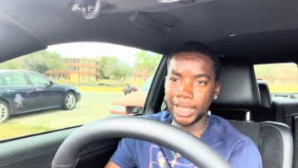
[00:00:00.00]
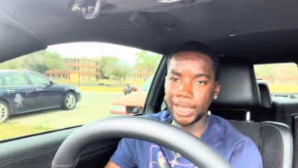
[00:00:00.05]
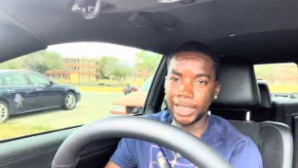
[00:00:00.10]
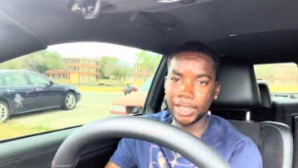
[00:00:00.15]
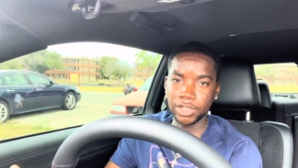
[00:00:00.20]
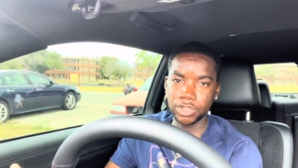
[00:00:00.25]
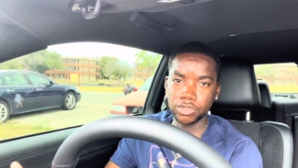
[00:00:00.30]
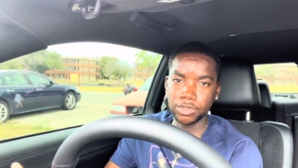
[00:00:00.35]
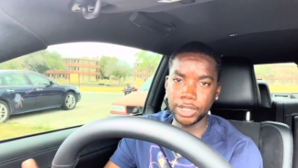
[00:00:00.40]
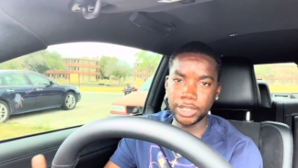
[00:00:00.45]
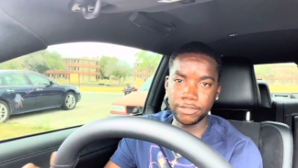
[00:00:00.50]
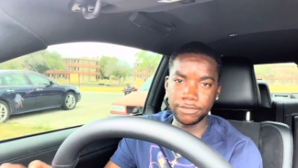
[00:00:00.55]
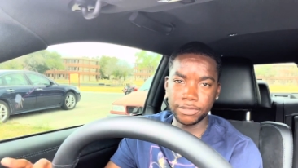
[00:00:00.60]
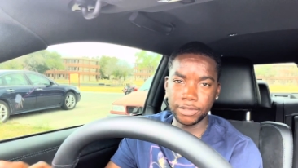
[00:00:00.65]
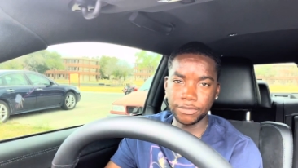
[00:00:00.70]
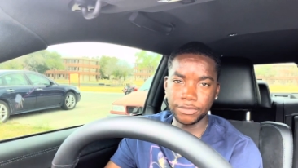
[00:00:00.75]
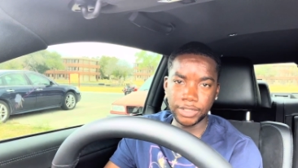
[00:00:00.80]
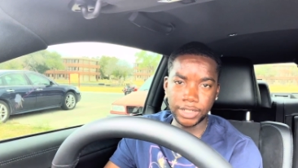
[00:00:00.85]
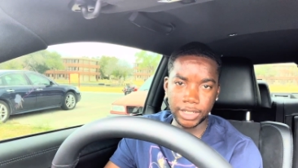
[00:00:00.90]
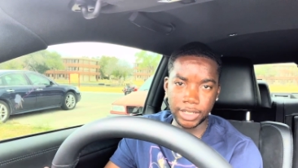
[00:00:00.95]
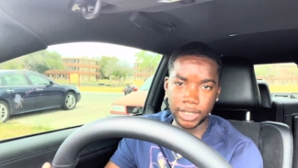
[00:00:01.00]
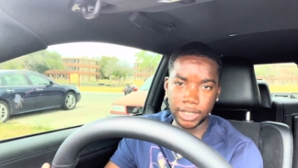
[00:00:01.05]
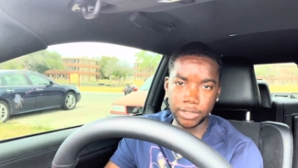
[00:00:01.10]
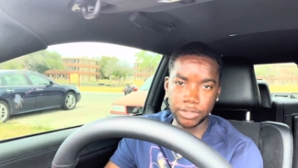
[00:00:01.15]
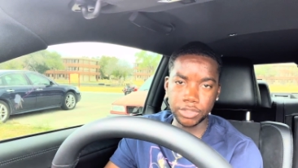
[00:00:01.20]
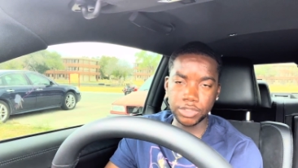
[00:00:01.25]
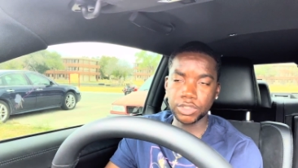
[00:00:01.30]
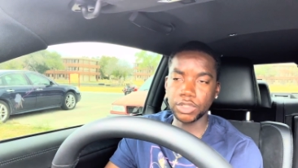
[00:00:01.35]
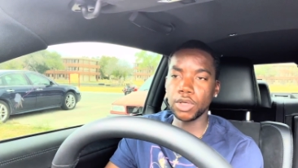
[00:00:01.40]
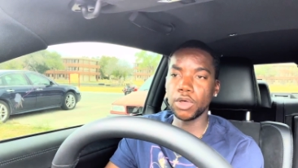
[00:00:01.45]
800 850 now
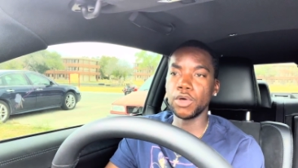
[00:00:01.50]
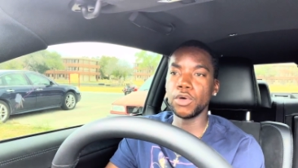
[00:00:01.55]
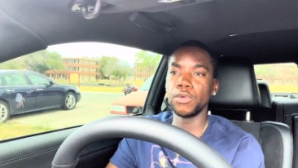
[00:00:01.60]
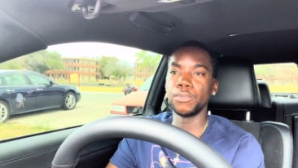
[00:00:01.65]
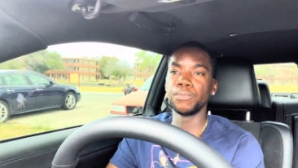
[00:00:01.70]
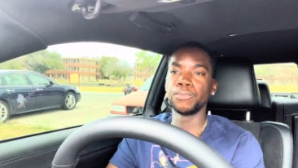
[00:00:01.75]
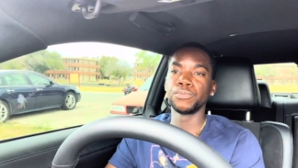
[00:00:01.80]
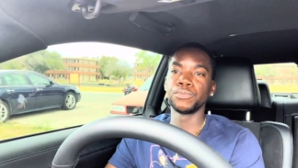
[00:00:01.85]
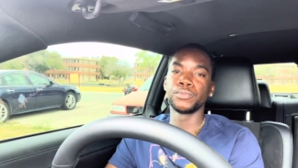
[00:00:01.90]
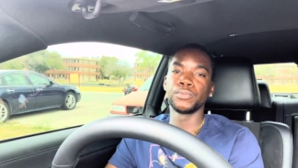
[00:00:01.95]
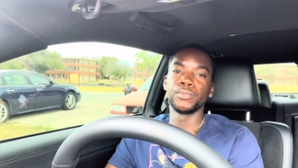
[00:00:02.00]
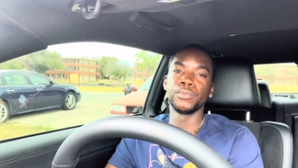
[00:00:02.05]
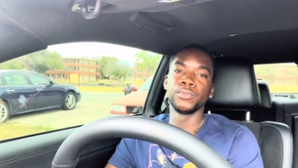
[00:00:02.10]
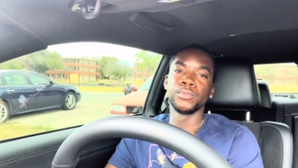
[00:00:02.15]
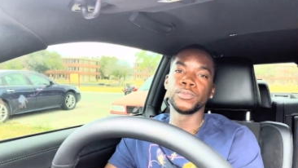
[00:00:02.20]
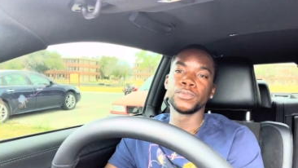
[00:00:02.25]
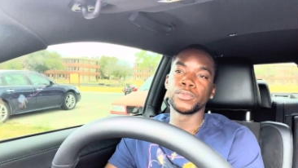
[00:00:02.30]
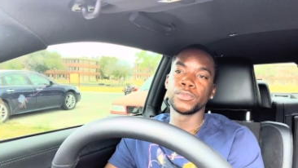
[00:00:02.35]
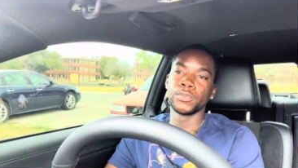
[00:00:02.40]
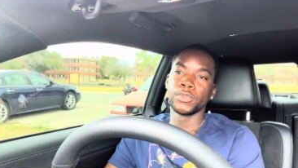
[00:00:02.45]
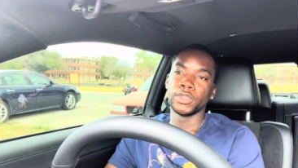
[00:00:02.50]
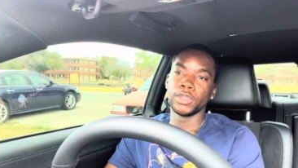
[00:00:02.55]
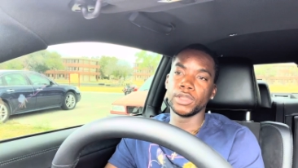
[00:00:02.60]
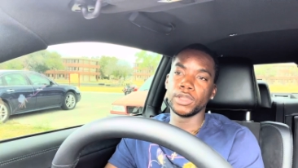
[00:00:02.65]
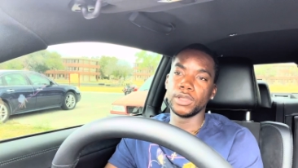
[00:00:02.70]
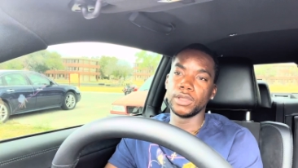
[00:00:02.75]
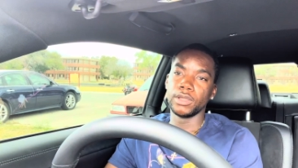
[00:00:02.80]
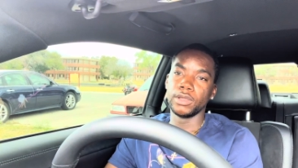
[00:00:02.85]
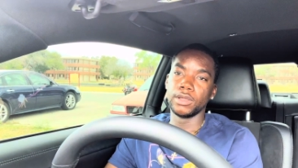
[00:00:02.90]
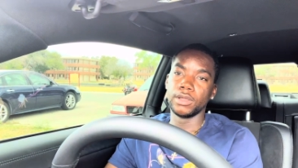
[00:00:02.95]
so
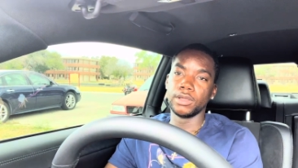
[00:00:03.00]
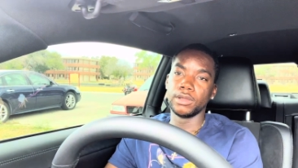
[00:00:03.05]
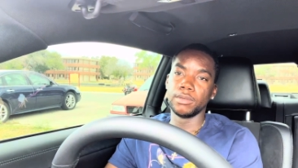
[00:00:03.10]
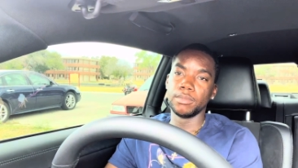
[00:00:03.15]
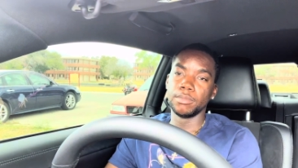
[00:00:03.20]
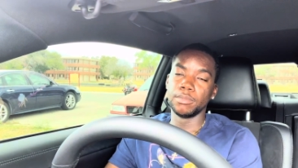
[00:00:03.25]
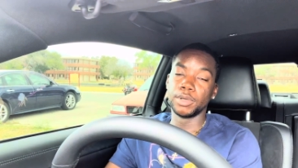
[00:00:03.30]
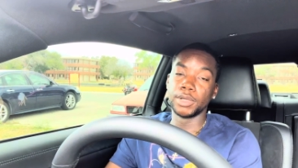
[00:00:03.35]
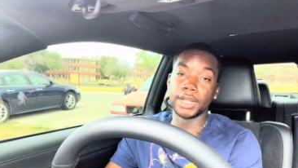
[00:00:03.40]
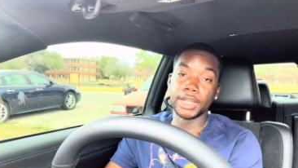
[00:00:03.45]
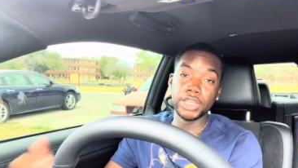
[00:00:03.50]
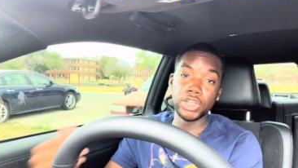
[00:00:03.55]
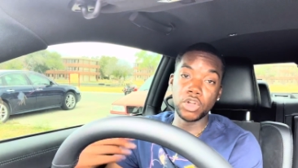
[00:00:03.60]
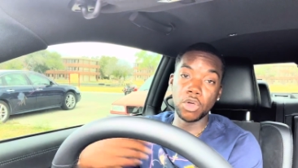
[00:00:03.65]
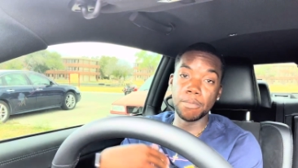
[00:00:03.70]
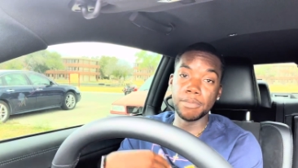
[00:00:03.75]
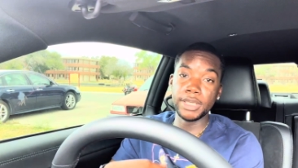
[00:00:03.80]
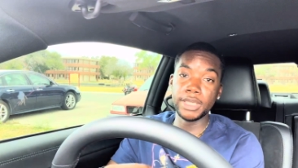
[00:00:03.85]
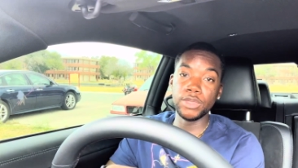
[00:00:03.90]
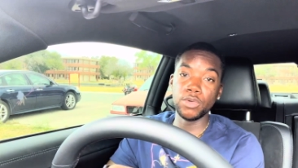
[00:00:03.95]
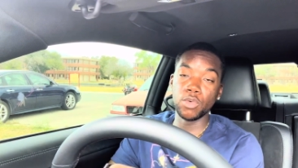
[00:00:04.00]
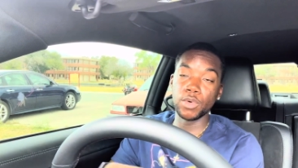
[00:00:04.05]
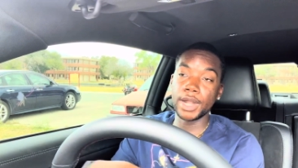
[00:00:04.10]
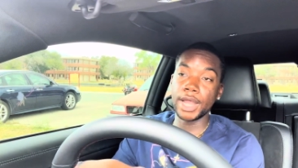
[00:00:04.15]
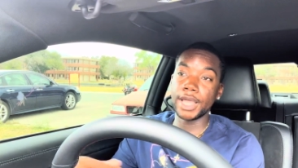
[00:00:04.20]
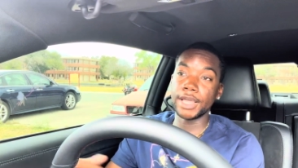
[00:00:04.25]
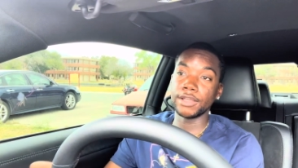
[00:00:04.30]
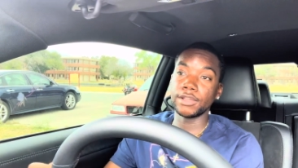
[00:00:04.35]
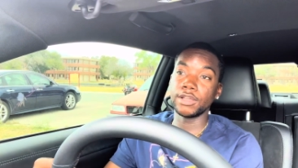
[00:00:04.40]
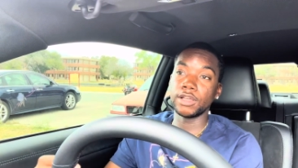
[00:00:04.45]
but you know me when
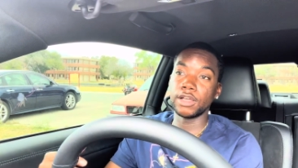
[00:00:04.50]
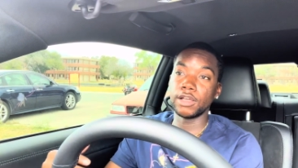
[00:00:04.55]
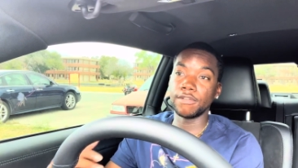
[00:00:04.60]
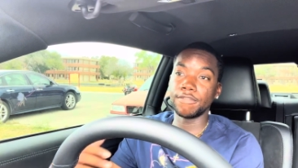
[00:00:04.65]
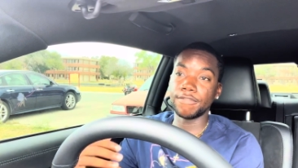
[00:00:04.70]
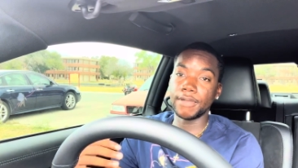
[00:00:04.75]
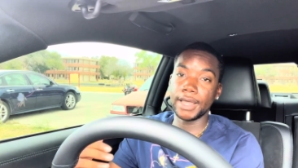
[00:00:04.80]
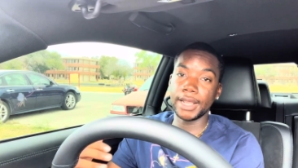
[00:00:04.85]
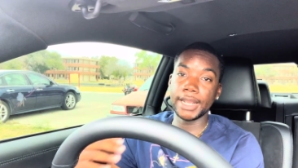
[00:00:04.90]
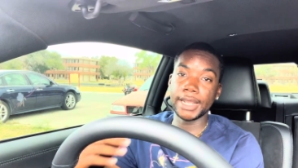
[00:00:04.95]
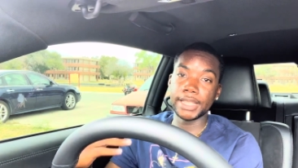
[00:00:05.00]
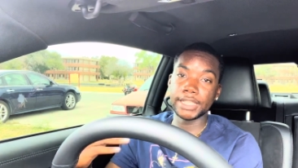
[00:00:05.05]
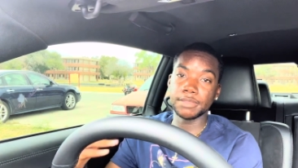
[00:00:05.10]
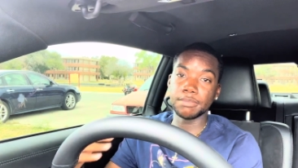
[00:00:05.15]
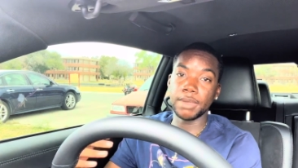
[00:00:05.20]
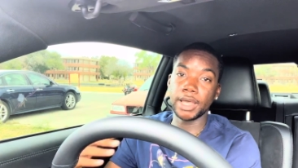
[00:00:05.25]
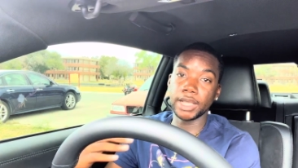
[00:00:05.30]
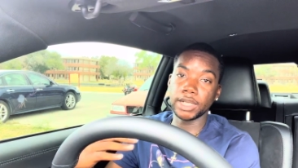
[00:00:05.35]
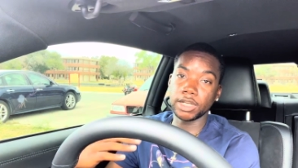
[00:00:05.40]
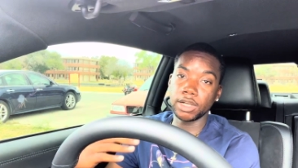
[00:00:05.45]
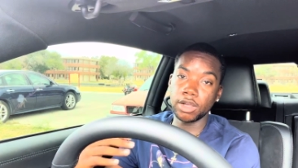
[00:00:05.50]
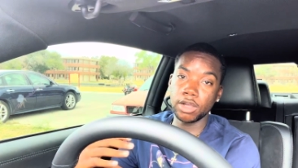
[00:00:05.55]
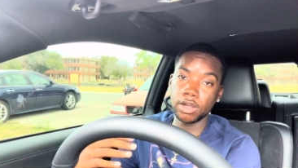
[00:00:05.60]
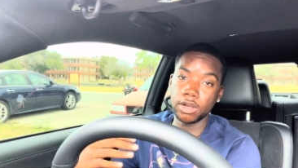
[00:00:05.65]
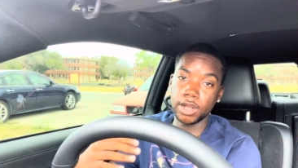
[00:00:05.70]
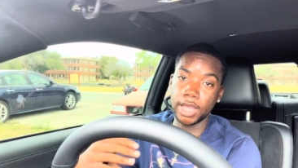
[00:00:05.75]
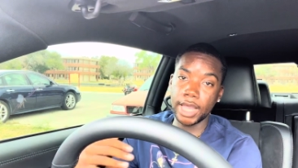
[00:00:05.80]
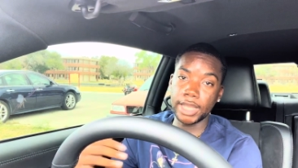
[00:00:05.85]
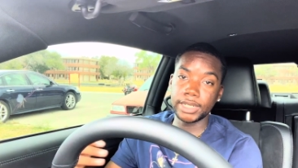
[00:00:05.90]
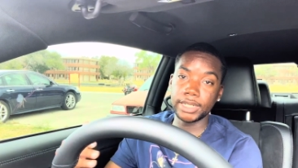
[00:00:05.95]
i uh financed my
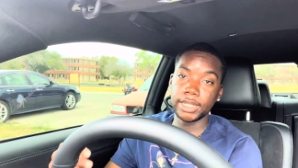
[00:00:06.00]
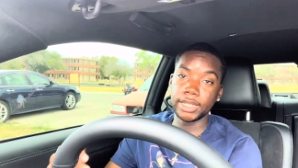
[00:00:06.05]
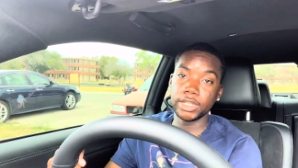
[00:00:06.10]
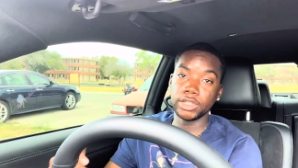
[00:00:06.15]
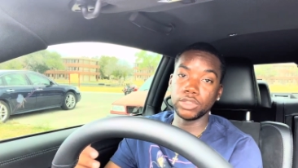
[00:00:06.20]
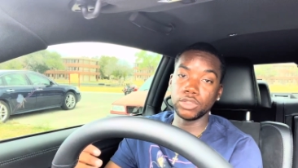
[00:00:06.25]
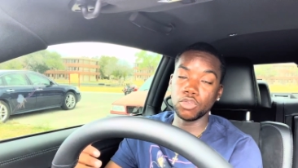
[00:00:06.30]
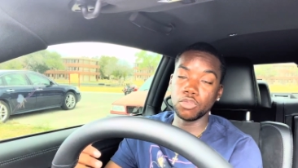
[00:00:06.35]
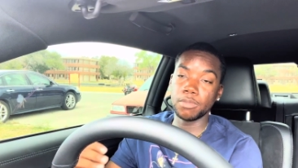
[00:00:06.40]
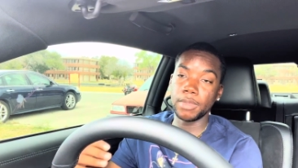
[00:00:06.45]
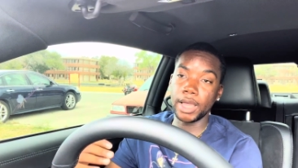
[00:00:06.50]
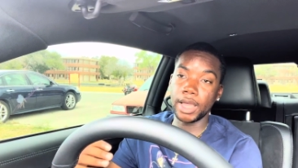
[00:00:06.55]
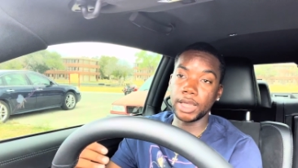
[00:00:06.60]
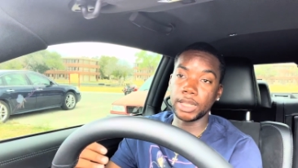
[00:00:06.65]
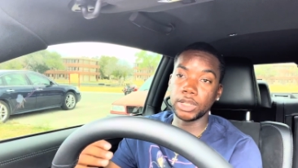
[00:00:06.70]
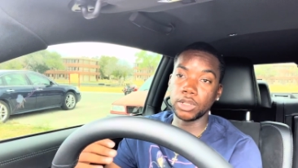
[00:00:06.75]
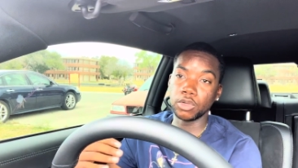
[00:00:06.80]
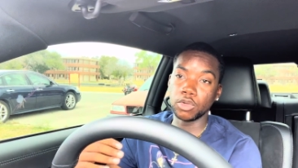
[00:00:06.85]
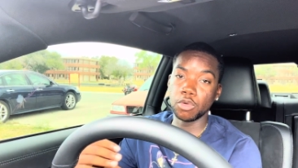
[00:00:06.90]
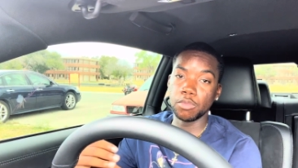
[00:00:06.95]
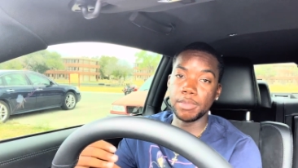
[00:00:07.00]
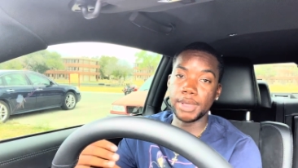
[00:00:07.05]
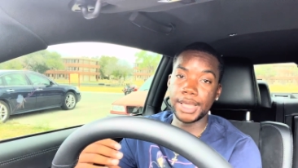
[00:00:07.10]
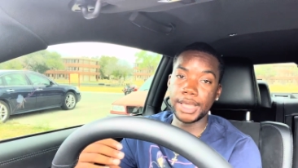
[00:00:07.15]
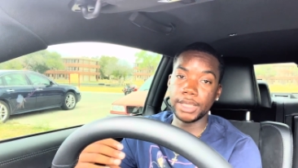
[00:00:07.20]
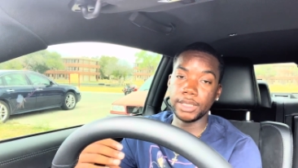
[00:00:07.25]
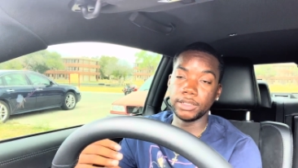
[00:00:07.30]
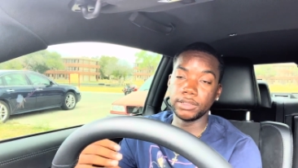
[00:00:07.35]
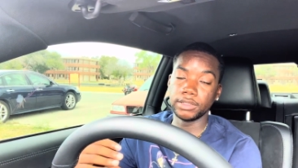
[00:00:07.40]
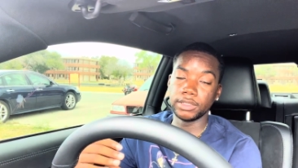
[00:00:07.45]
car i did it through my local
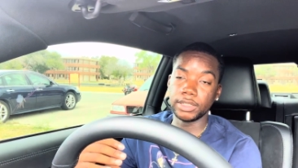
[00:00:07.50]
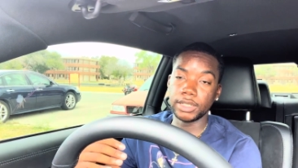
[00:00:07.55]
bank